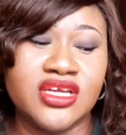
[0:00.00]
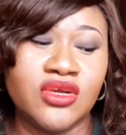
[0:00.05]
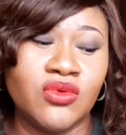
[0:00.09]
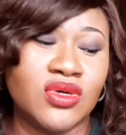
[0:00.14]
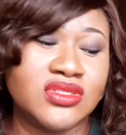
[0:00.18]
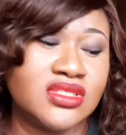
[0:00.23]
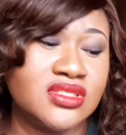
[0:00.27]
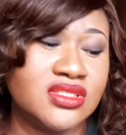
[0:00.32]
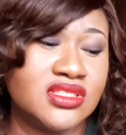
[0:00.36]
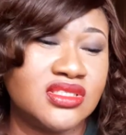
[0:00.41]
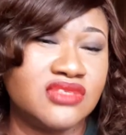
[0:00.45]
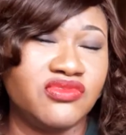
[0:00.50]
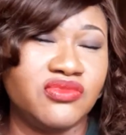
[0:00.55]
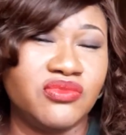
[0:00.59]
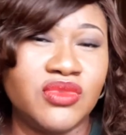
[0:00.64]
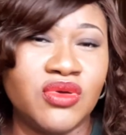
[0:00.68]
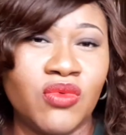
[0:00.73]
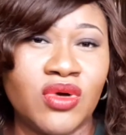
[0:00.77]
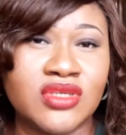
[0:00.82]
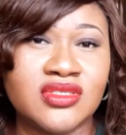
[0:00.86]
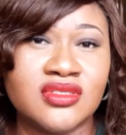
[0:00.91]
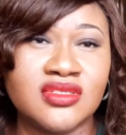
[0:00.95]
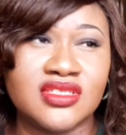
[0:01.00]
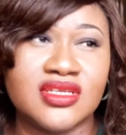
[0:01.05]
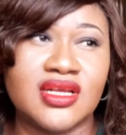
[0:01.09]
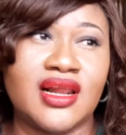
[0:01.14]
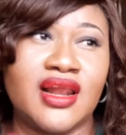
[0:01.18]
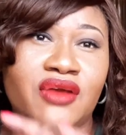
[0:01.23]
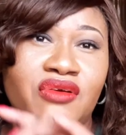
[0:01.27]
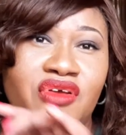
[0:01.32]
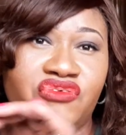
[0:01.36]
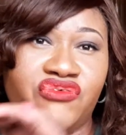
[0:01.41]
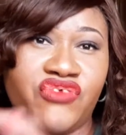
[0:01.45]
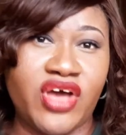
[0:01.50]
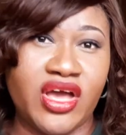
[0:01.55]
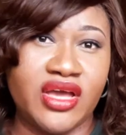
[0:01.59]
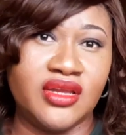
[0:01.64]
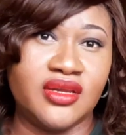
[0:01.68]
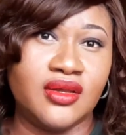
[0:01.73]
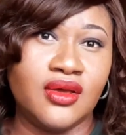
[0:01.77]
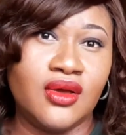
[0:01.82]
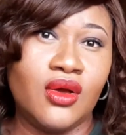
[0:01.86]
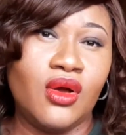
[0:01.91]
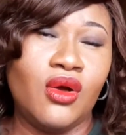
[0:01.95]
It wasn't
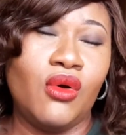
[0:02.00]
clarified